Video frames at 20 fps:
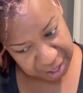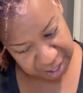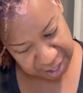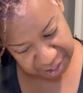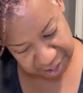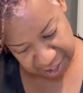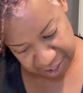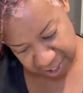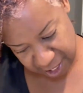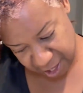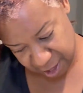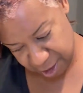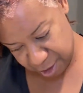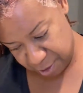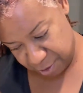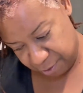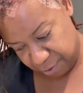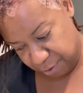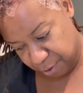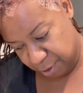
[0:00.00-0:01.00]
us, and thank
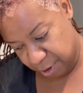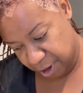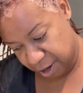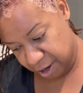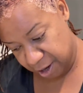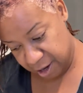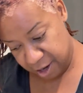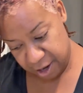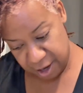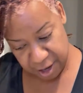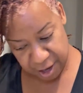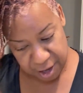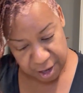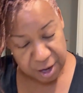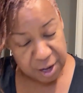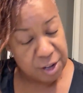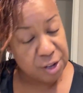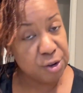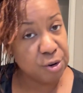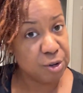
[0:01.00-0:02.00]
you for
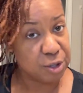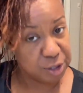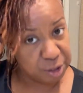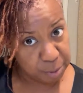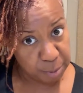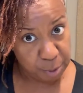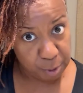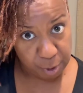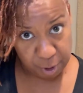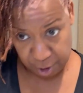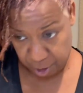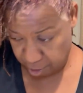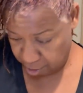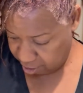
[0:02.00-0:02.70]
your support, your